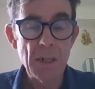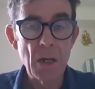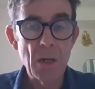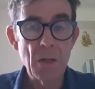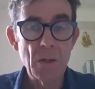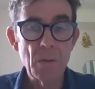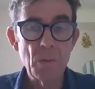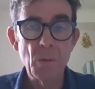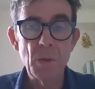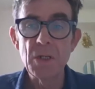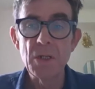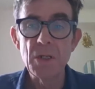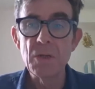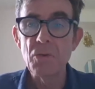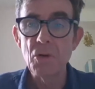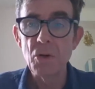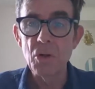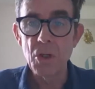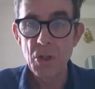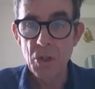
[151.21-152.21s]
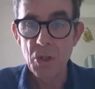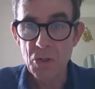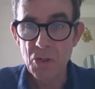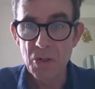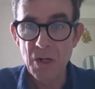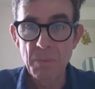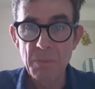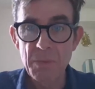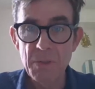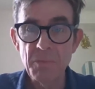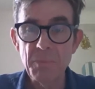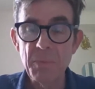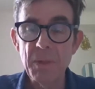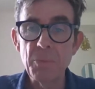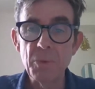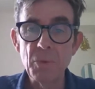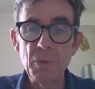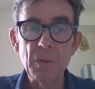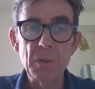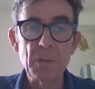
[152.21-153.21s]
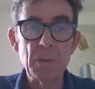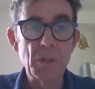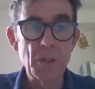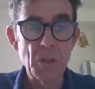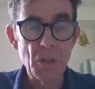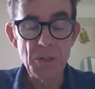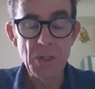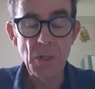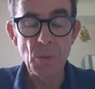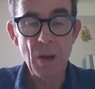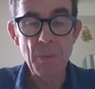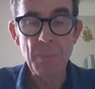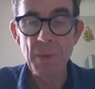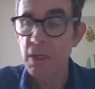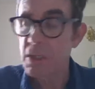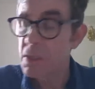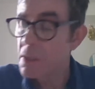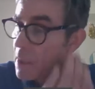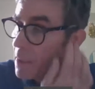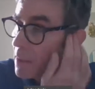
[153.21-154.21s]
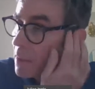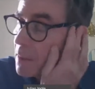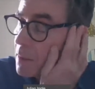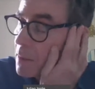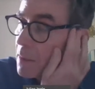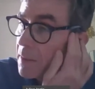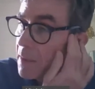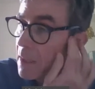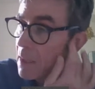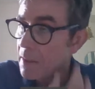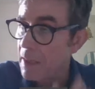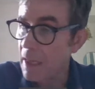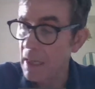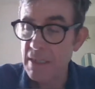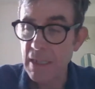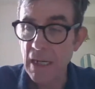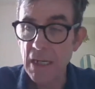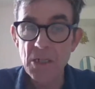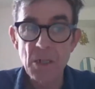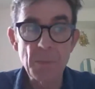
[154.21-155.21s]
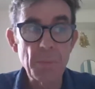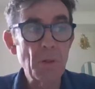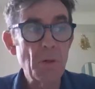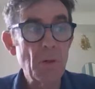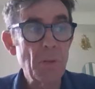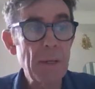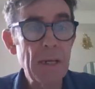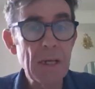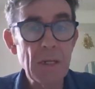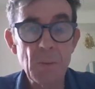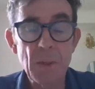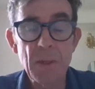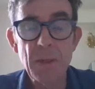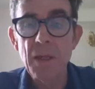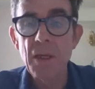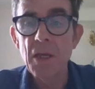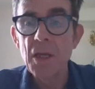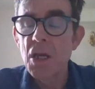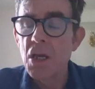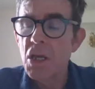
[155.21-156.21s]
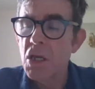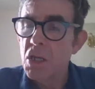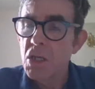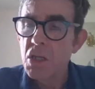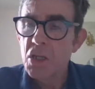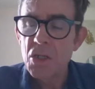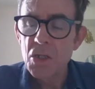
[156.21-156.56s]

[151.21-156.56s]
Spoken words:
And so when you've got huge numbers of people using WebEx, then that takes up a lot of bandwidth.